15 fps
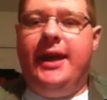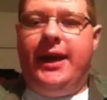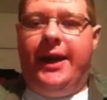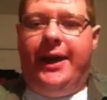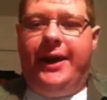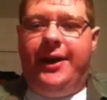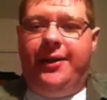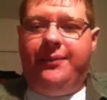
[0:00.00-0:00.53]

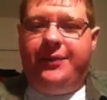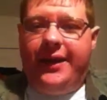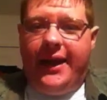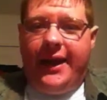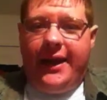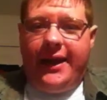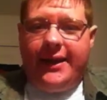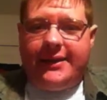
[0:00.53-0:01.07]

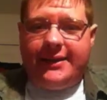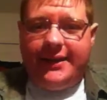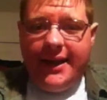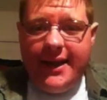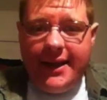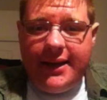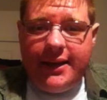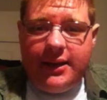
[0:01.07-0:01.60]
And
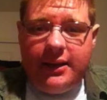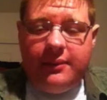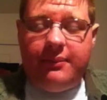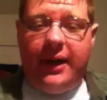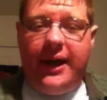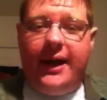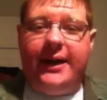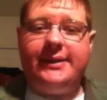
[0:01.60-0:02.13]
today,
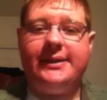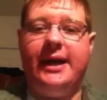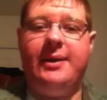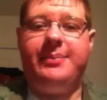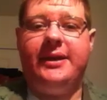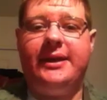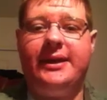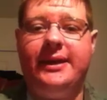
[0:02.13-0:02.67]
my
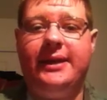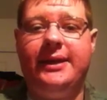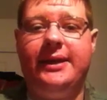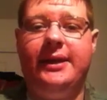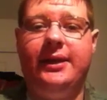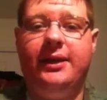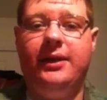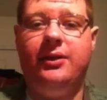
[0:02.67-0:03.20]
topic
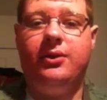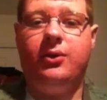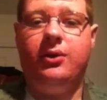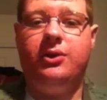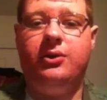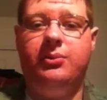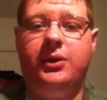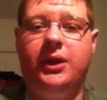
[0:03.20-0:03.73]
is
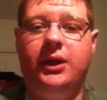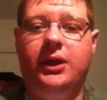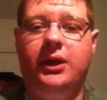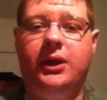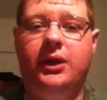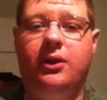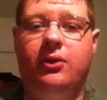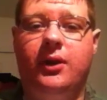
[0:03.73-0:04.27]
going to
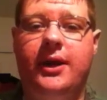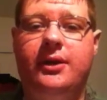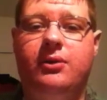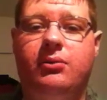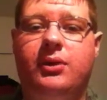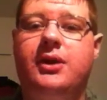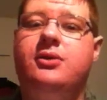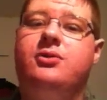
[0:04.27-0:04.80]
be great
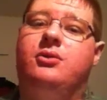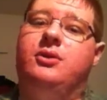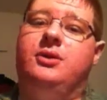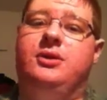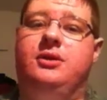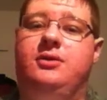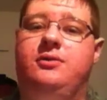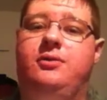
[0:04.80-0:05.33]

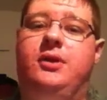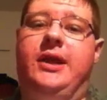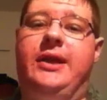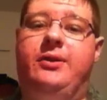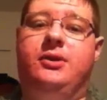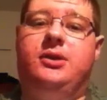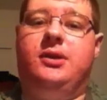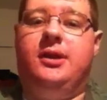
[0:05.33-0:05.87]
resources for
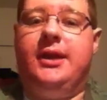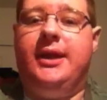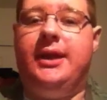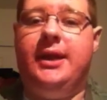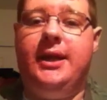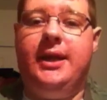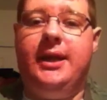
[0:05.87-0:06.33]
language learning.